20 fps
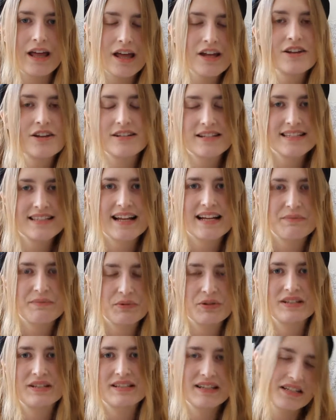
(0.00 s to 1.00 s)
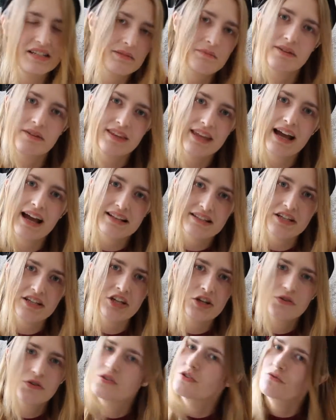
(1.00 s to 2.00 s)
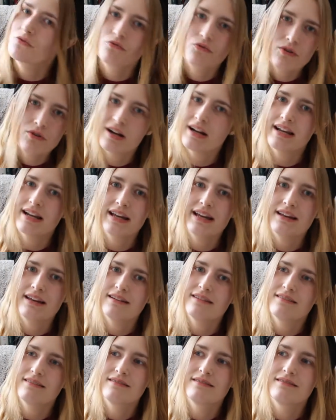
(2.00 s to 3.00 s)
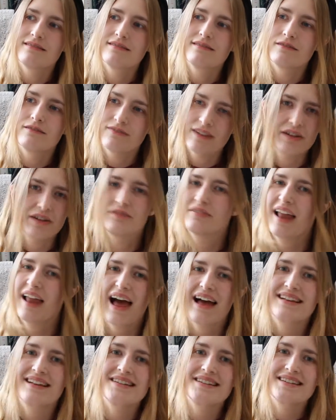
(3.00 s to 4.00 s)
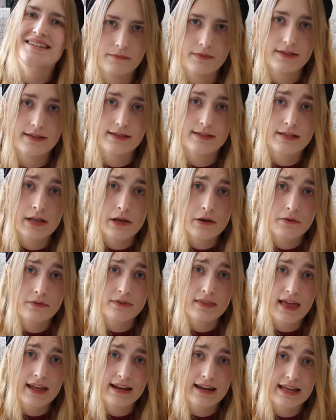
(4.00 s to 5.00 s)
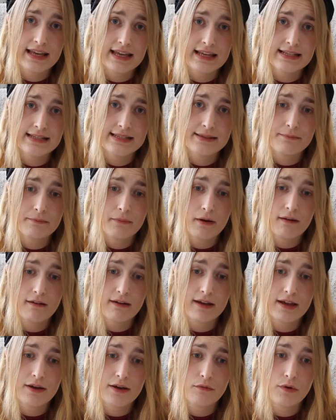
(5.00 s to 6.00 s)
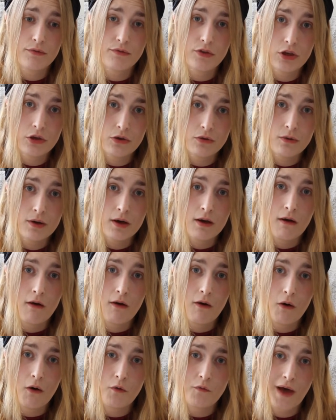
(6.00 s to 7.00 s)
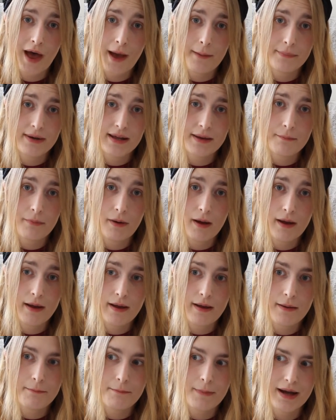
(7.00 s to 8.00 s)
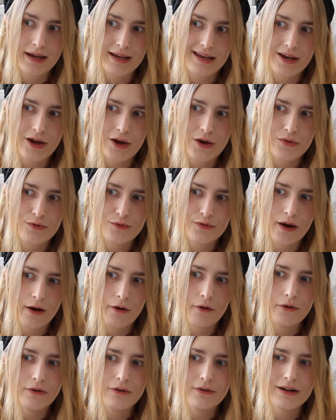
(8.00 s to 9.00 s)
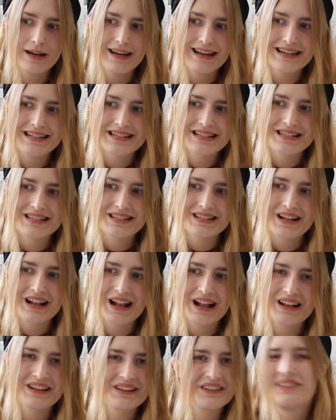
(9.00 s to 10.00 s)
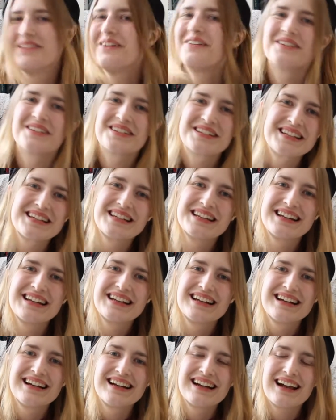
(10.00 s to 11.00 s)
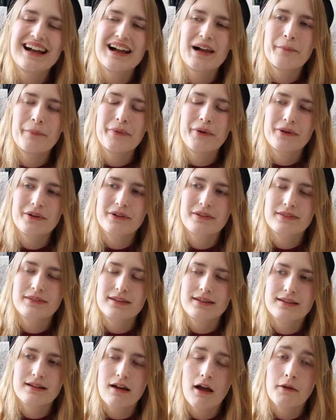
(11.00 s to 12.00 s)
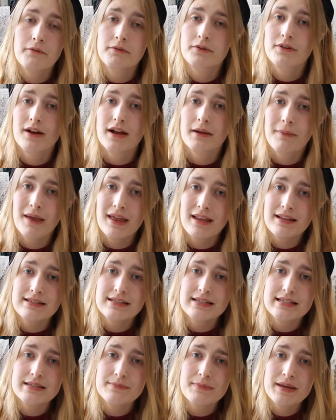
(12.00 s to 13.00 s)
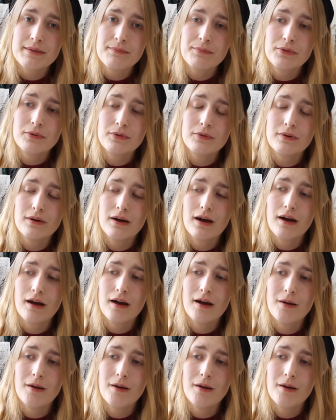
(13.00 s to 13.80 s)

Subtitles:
an understandable decision, but the execution really fell flat. So that is my review of Hamnet by Maggie O'Farrell. It's not a book that I would recommend to people,